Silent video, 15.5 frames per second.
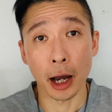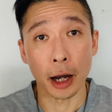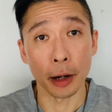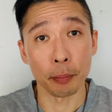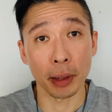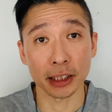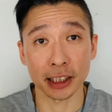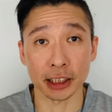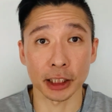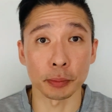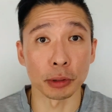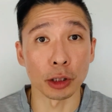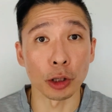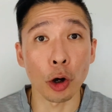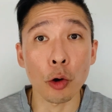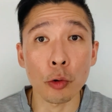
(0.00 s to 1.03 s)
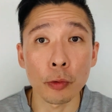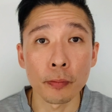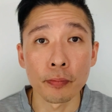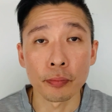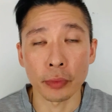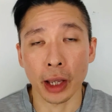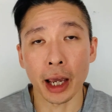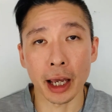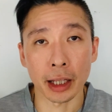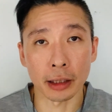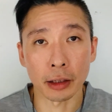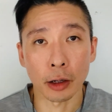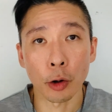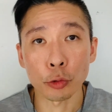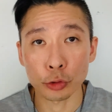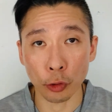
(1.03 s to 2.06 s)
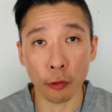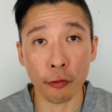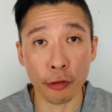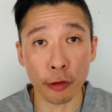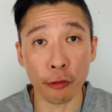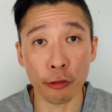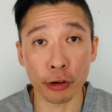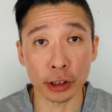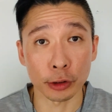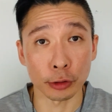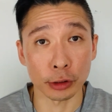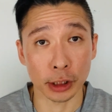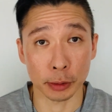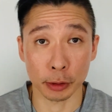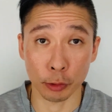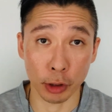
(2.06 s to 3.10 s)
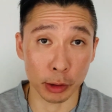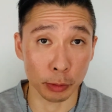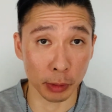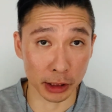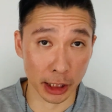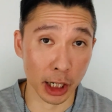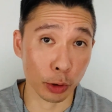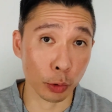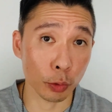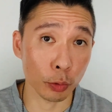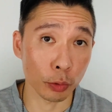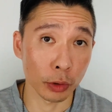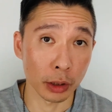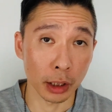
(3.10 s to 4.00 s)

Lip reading: message it below, and also feel free to subscribe to my channel